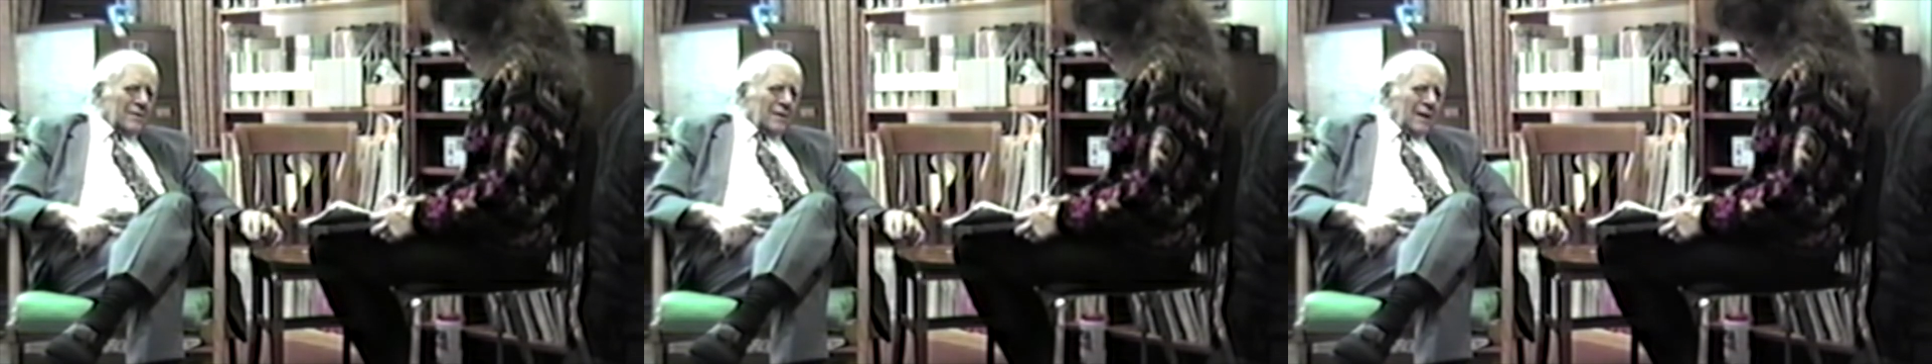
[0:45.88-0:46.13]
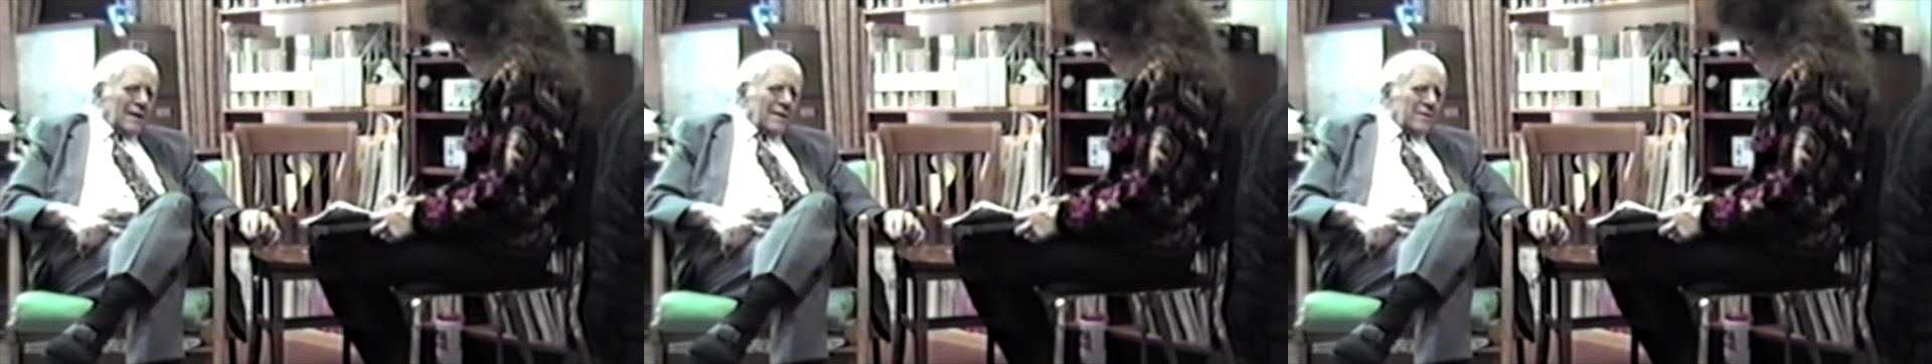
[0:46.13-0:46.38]

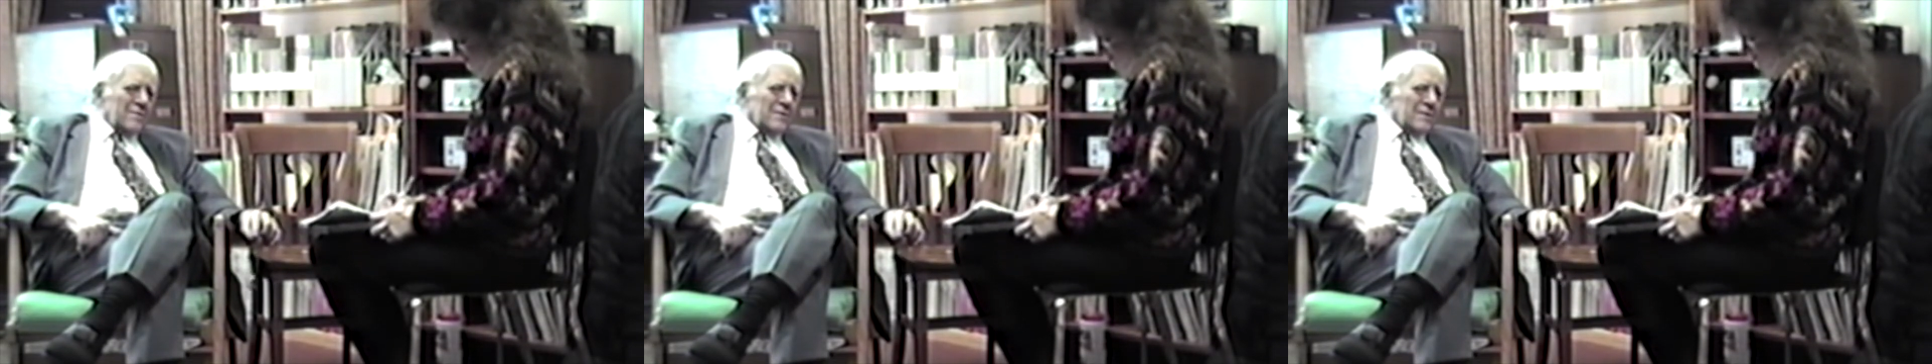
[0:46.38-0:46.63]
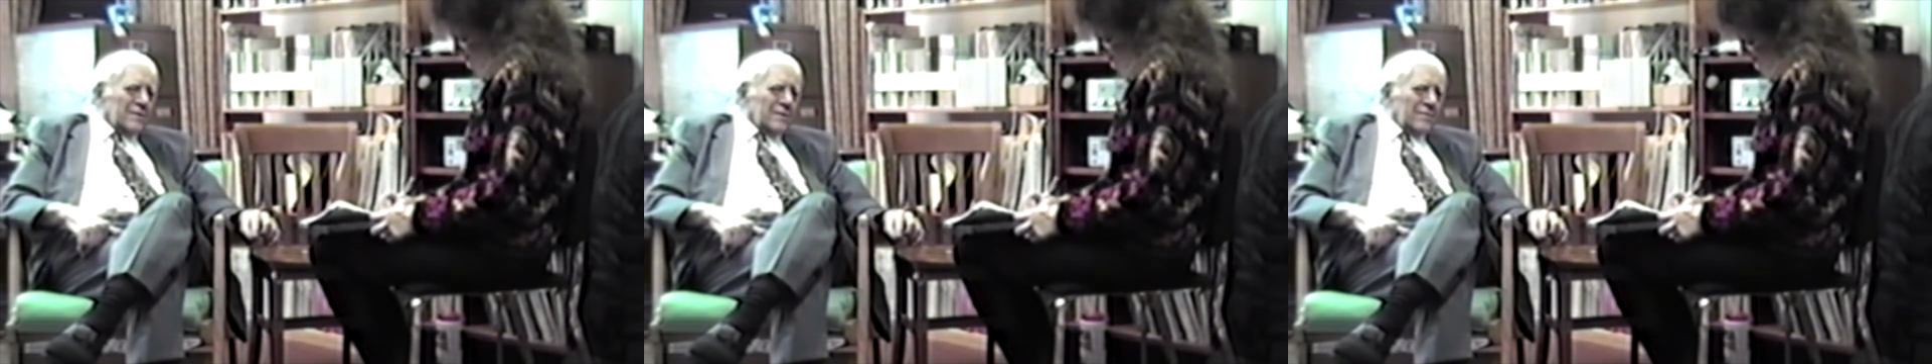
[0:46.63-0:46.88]
I use
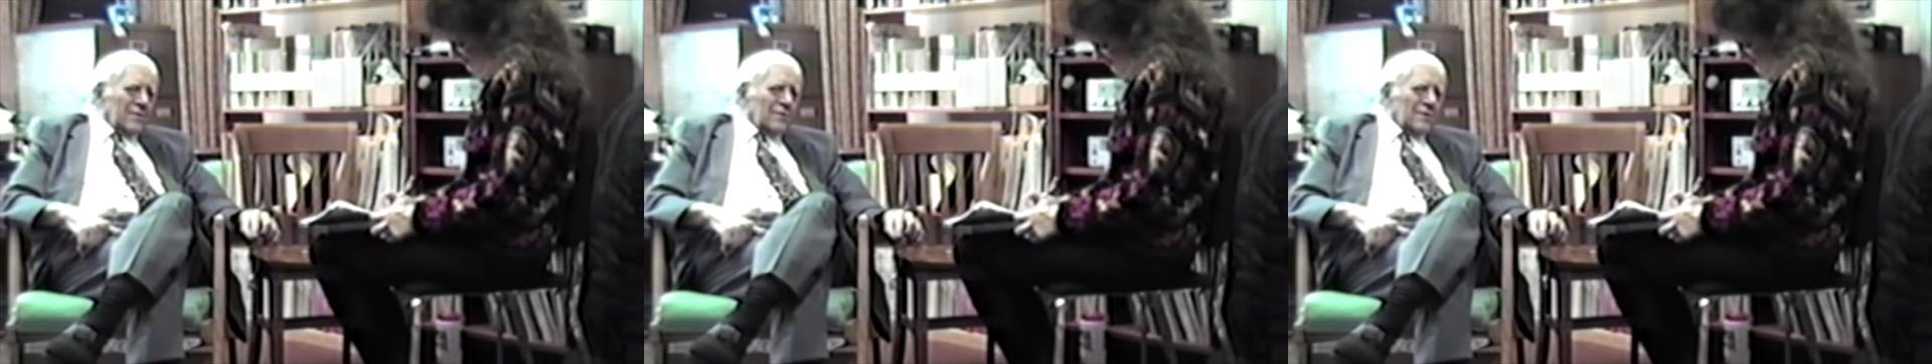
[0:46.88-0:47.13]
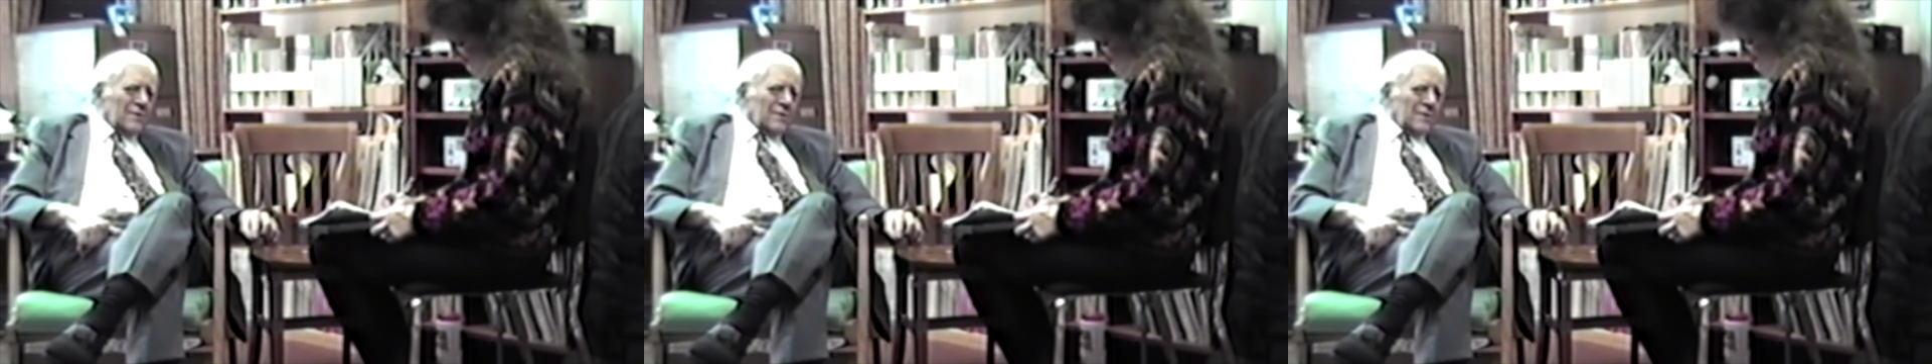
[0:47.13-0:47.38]
the
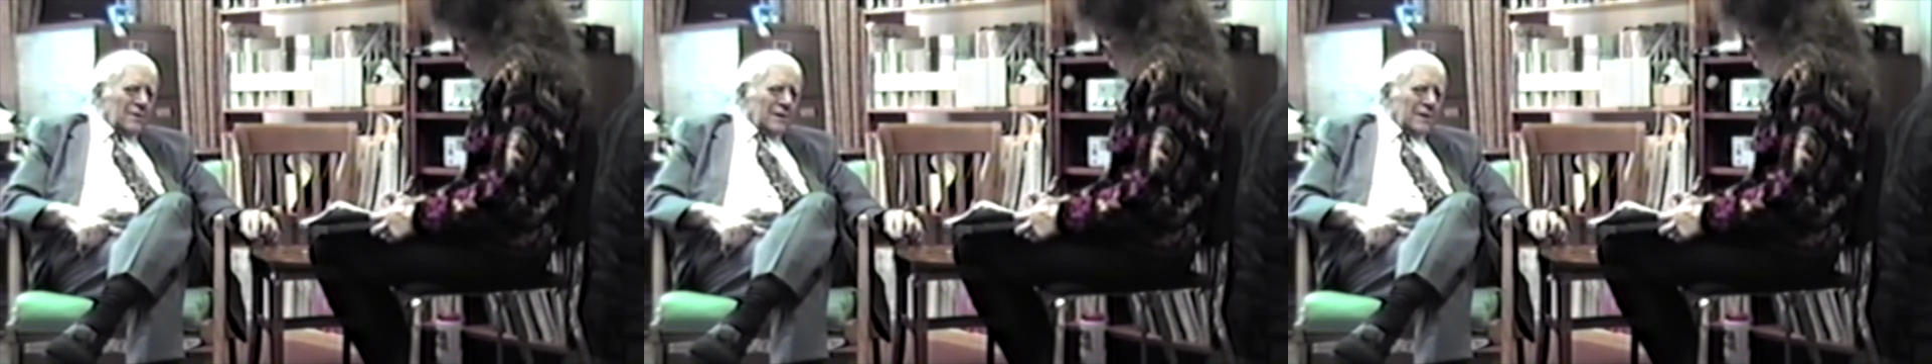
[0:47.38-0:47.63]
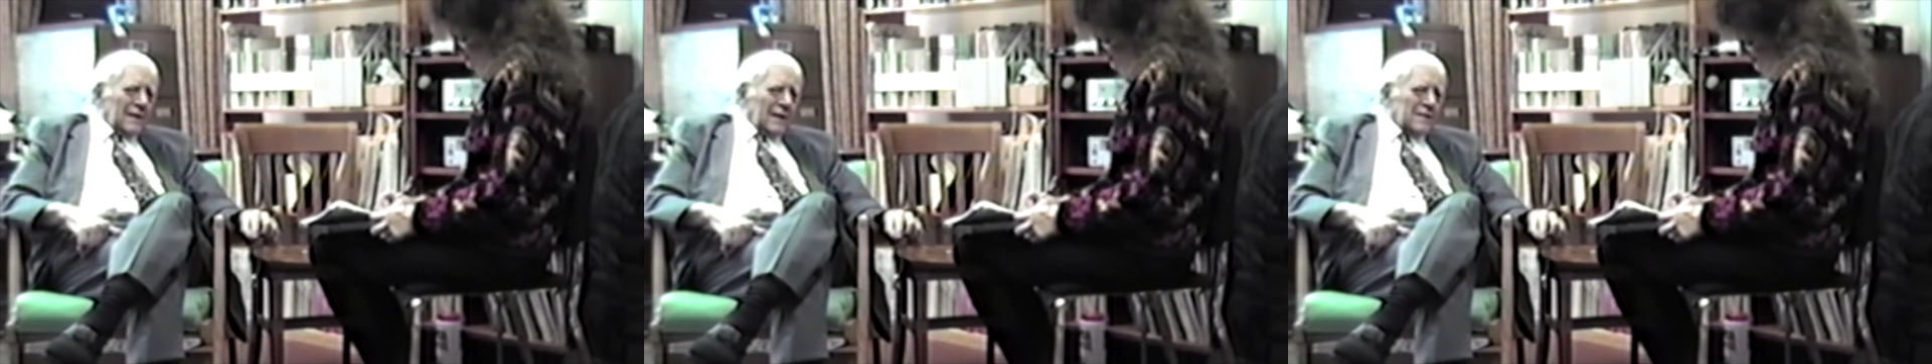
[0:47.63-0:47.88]
vocal
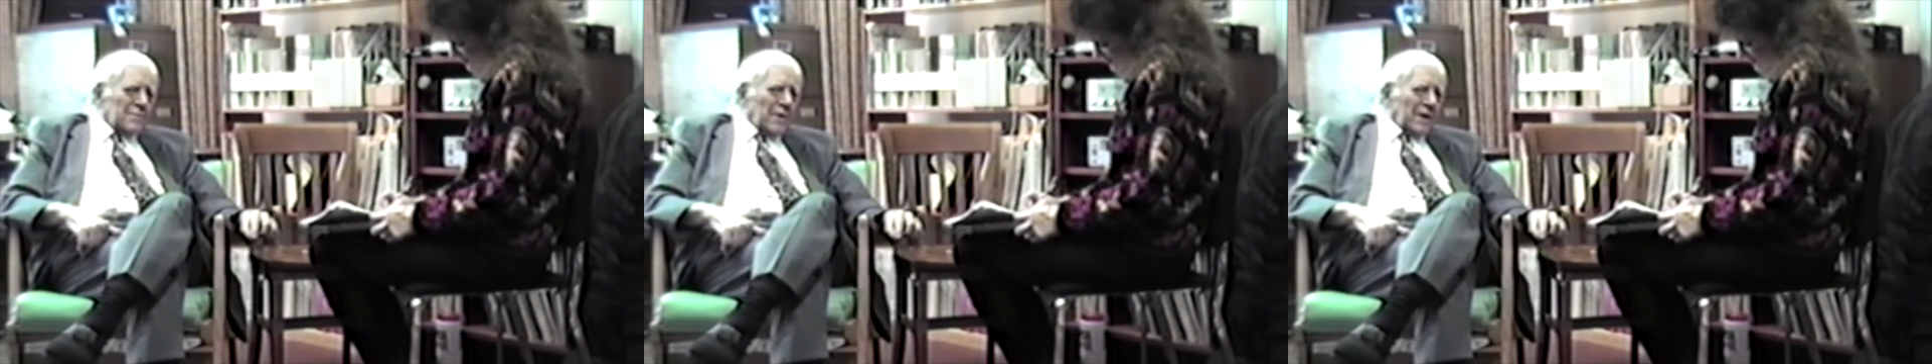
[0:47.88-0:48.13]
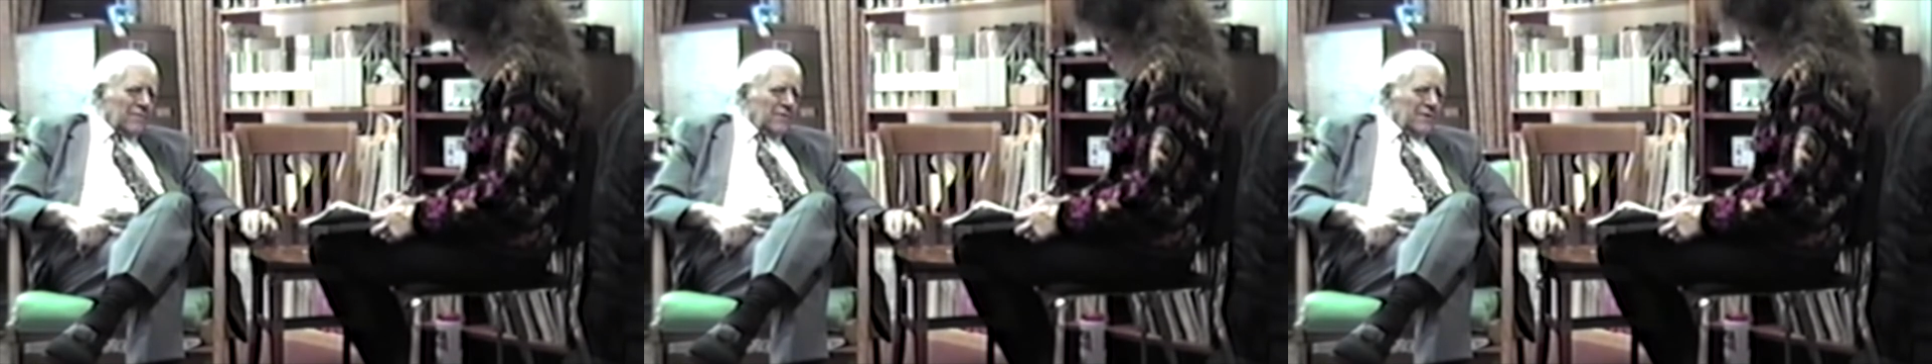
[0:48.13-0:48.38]
aspect
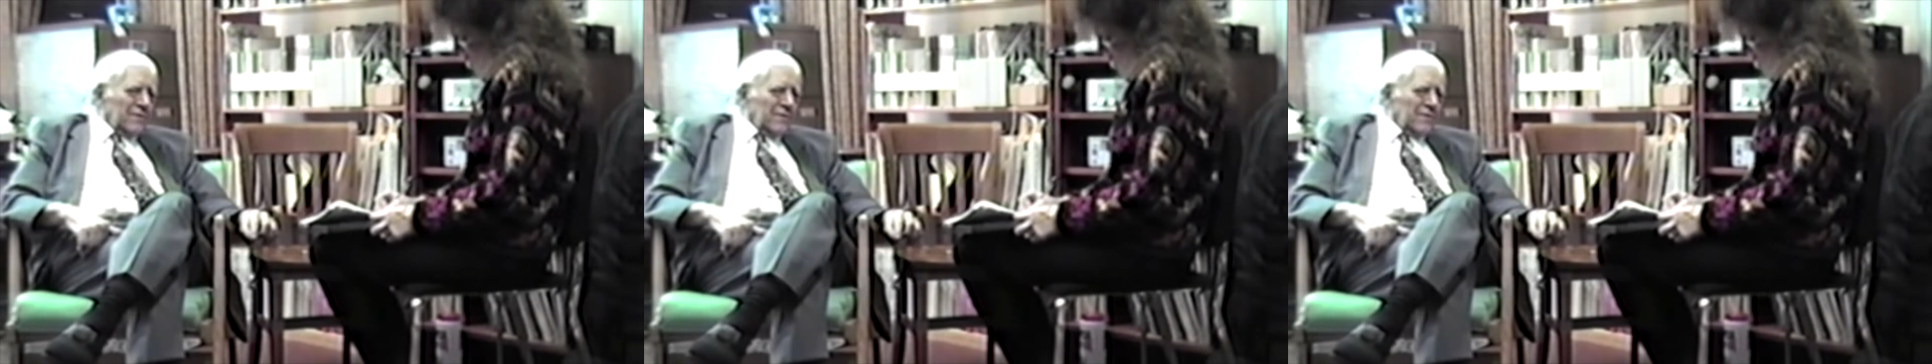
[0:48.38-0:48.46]
very,